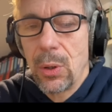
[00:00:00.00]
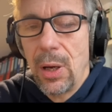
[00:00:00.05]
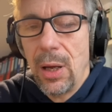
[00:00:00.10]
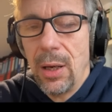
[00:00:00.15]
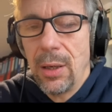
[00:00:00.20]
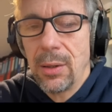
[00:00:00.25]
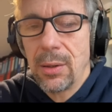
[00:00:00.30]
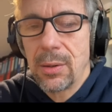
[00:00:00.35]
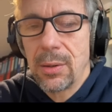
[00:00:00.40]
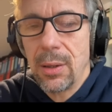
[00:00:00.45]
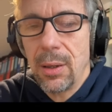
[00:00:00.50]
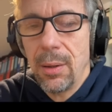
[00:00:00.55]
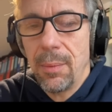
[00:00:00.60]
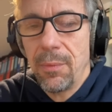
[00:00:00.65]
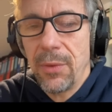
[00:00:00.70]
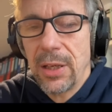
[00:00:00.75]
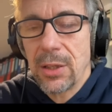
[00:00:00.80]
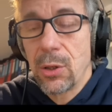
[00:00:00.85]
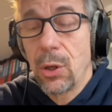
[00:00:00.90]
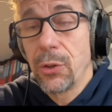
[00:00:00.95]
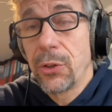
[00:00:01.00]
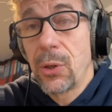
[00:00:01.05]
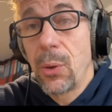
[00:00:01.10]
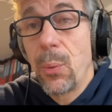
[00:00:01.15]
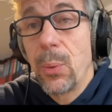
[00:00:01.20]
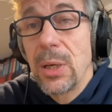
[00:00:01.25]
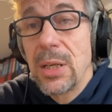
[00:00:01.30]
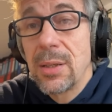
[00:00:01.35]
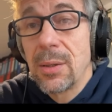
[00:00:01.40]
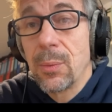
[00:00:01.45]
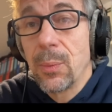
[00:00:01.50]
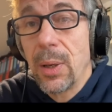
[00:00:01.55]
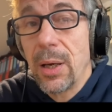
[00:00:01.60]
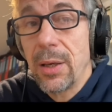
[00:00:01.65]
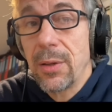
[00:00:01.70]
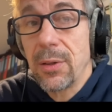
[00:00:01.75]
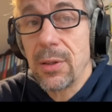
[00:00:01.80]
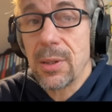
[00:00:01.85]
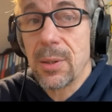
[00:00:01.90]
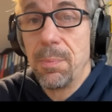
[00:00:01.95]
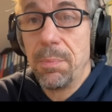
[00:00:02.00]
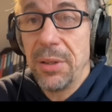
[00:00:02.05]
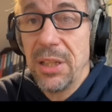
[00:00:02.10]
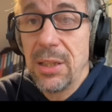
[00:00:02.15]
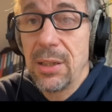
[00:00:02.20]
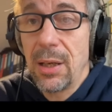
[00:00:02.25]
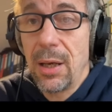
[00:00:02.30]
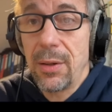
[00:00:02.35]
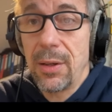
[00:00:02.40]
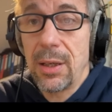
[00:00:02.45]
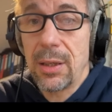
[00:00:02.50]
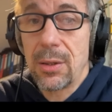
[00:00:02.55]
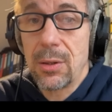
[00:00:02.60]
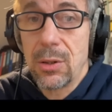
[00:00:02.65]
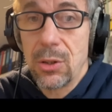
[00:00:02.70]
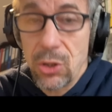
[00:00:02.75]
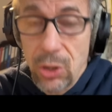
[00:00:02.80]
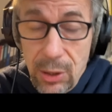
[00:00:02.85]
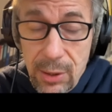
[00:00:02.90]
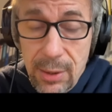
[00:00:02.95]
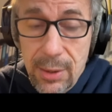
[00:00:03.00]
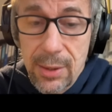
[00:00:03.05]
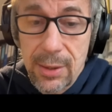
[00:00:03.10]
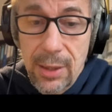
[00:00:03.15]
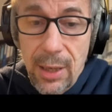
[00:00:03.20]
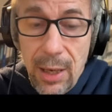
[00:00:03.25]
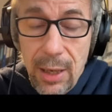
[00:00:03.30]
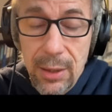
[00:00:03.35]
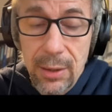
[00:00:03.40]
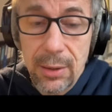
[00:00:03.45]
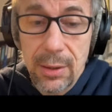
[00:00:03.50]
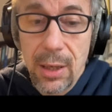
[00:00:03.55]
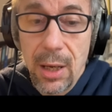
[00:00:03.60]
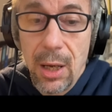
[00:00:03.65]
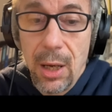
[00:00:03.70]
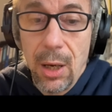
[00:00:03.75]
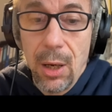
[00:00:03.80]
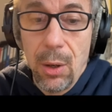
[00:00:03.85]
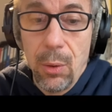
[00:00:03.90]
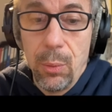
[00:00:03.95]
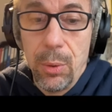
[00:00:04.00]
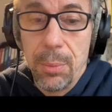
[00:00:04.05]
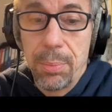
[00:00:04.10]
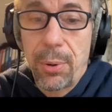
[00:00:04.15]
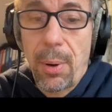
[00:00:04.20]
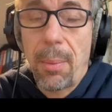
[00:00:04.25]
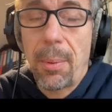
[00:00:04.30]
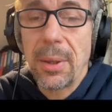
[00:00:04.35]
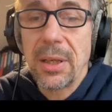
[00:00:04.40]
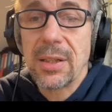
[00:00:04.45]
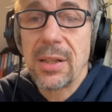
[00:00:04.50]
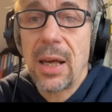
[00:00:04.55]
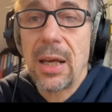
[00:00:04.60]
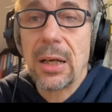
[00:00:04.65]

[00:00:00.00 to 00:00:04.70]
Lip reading: and that's also a reason why this beta that just started will probably take